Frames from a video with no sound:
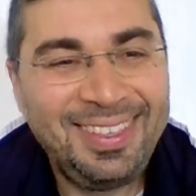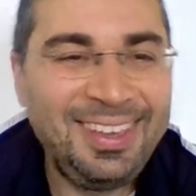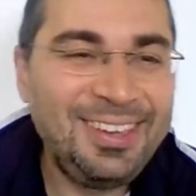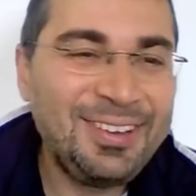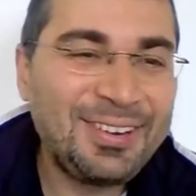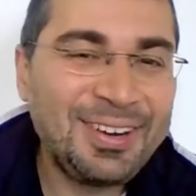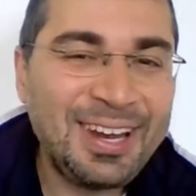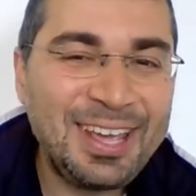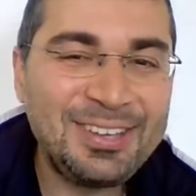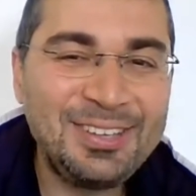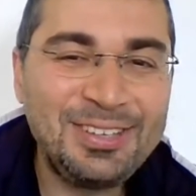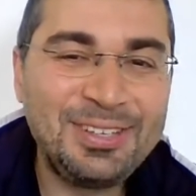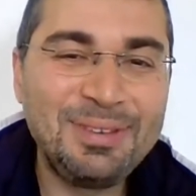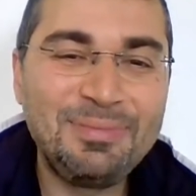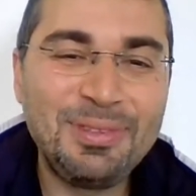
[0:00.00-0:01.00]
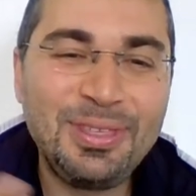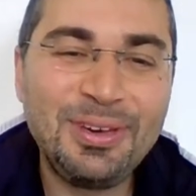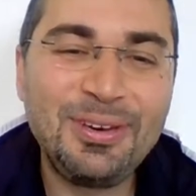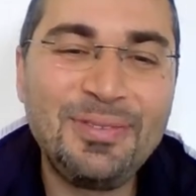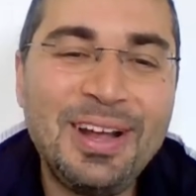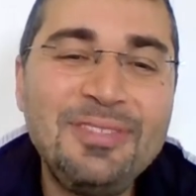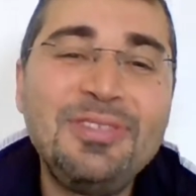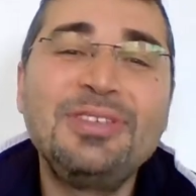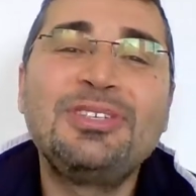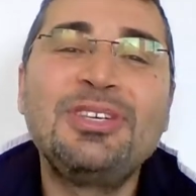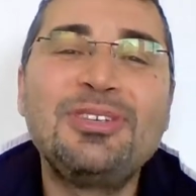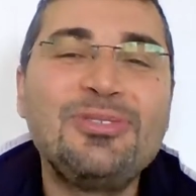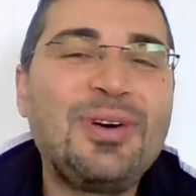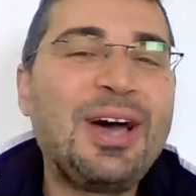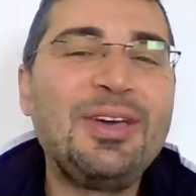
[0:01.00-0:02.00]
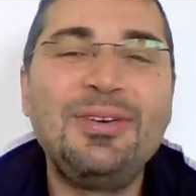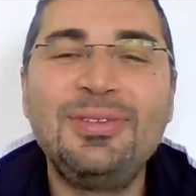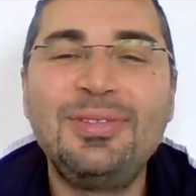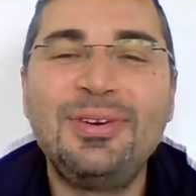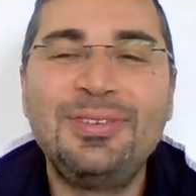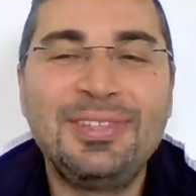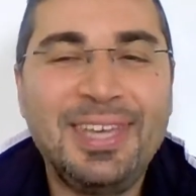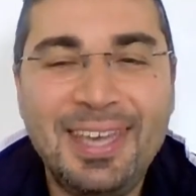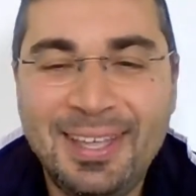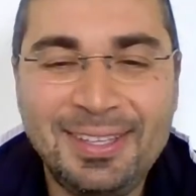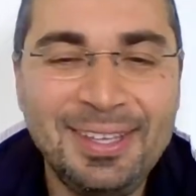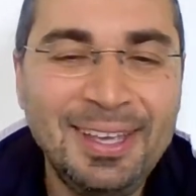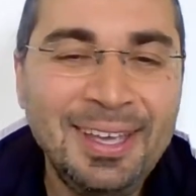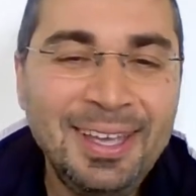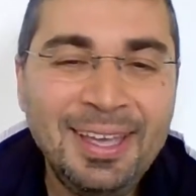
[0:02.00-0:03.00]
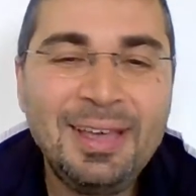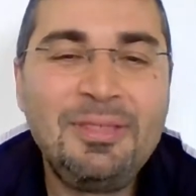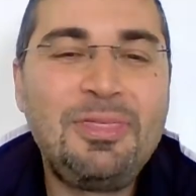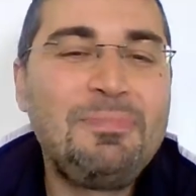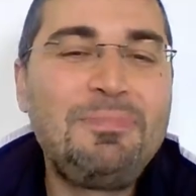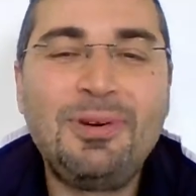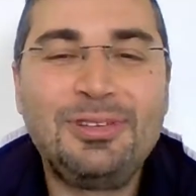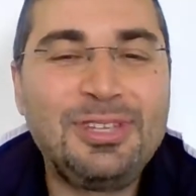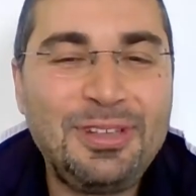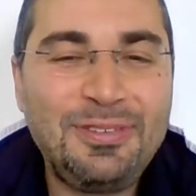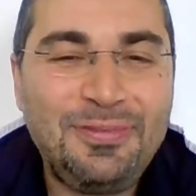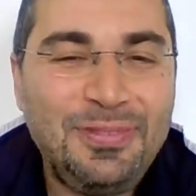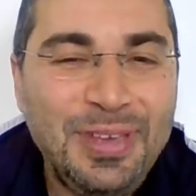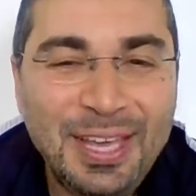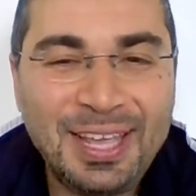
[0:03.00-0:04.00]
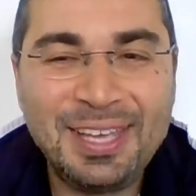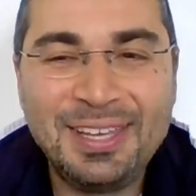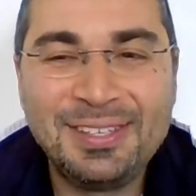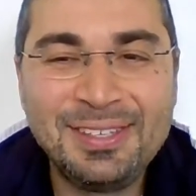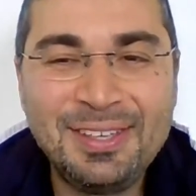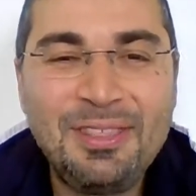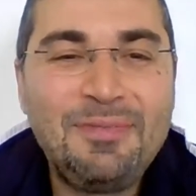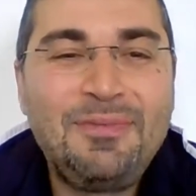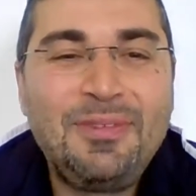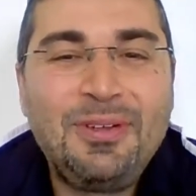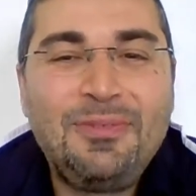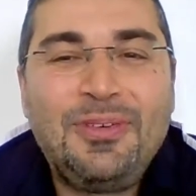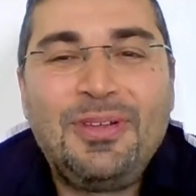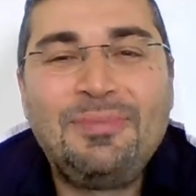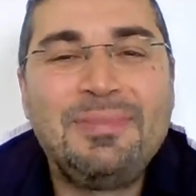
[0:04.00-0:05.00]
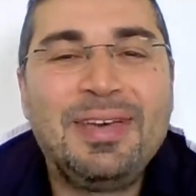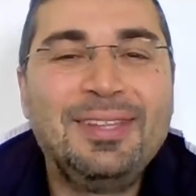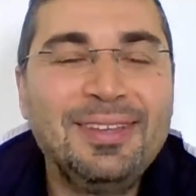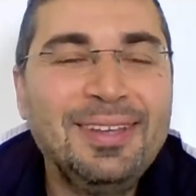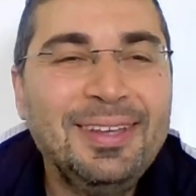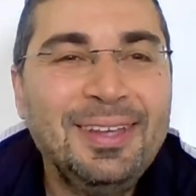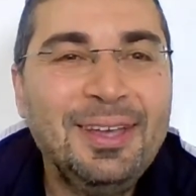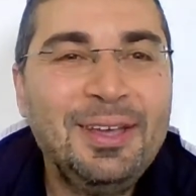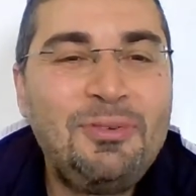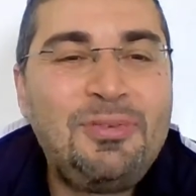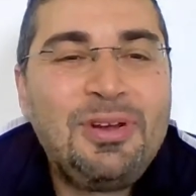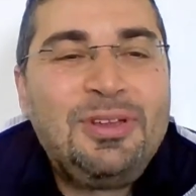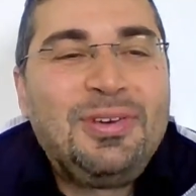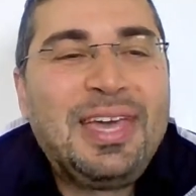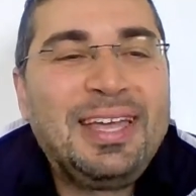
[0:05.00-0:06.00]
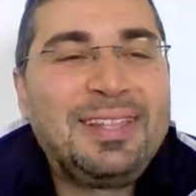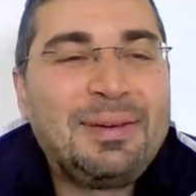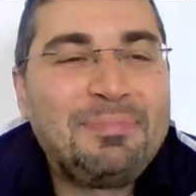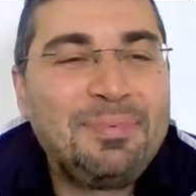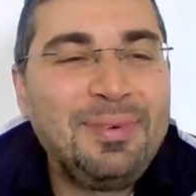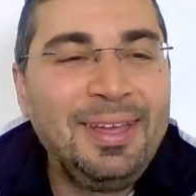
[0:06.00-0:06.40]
your relationship with your values. This is why you don't get the positive feelings, the fulfillment when you get up,